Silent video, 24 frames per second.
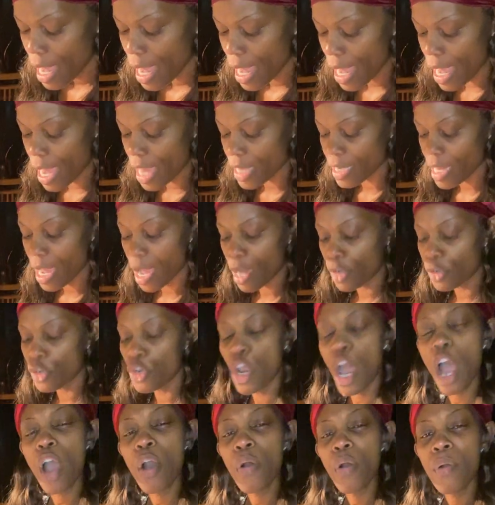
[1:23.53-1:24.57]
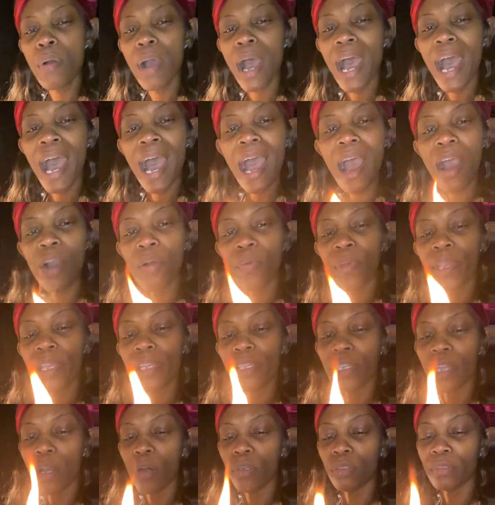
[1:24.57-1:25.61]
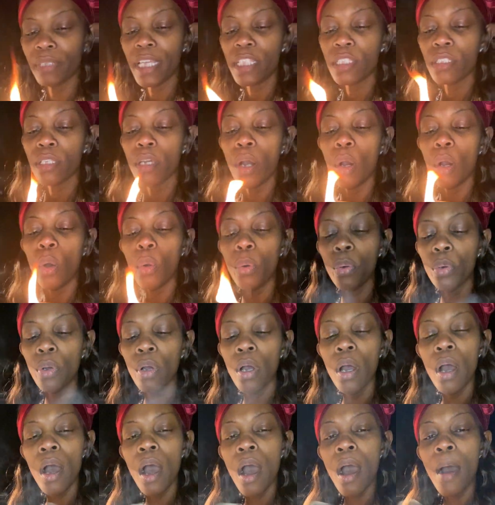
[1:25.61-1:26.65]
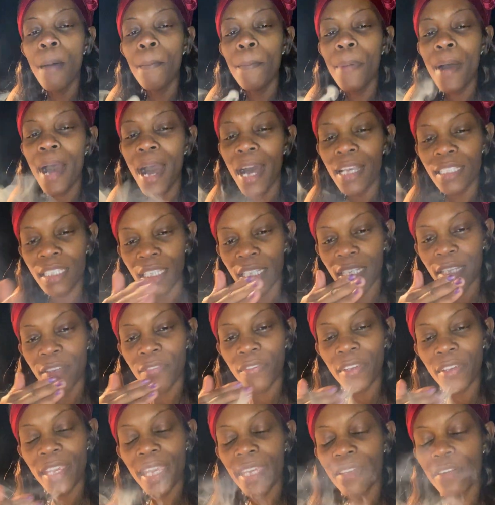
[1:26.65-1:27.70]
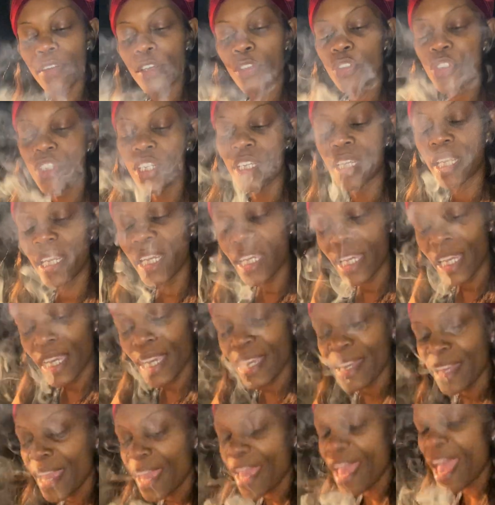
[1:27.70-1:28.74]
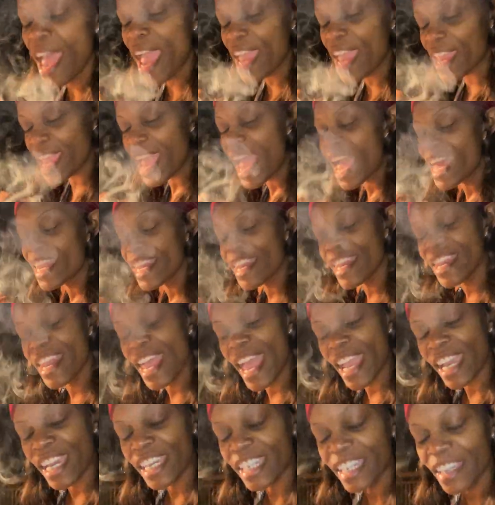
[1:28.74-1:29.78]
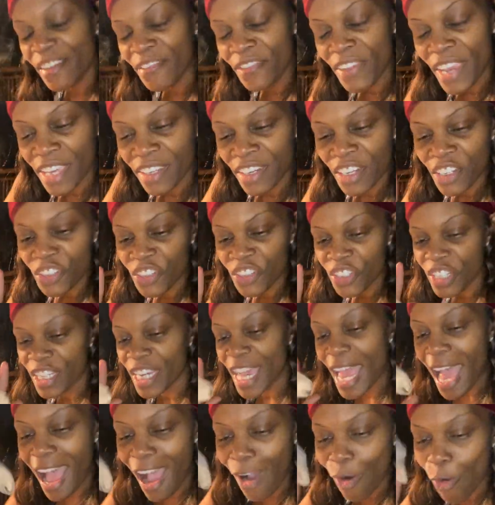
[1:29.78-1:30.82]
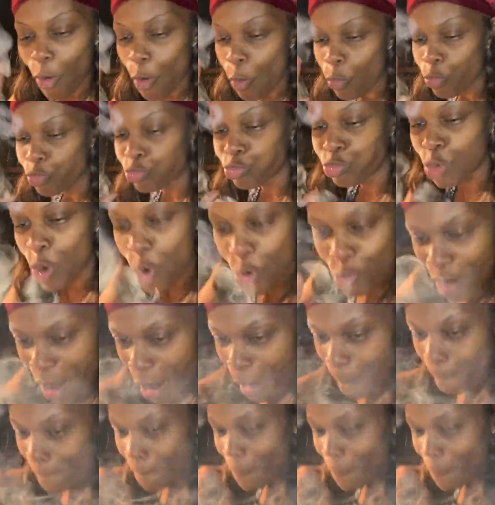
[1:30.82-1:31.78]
And y'all know how it goes. Let's go. Positive energy in, hey, negative energy out. Whoop.